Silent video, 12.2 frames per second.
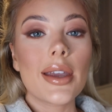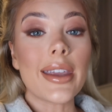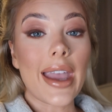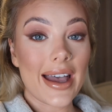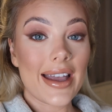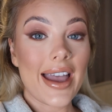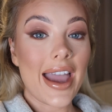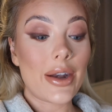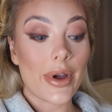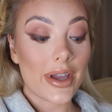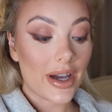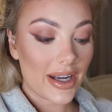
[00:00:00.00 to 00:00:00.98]
yeah,
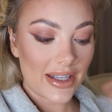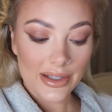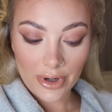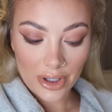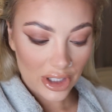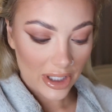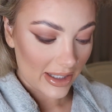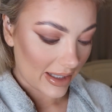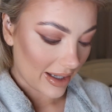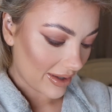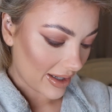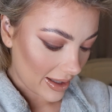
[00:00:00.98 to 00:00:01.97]
anyway, I need to rush, I need to
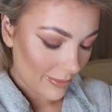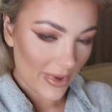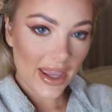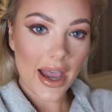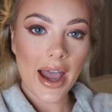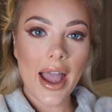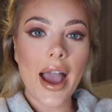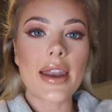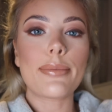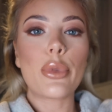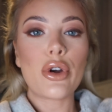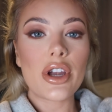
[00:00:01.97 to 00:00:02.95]
get ready. But yeah, I
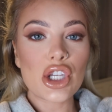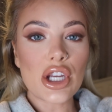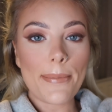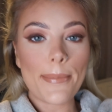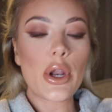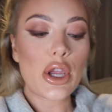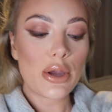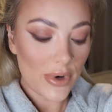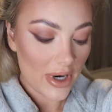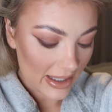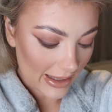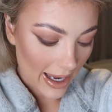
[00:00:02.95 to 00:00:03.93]
had porridge and
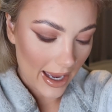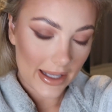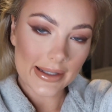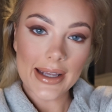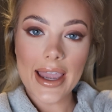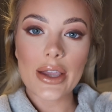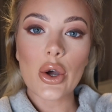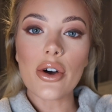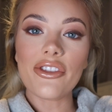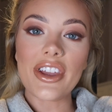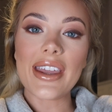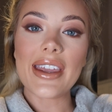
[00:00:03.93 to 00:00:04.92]
blueberries and a
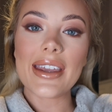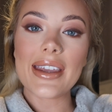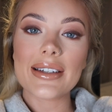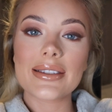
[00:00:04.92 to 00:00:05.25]
coffee.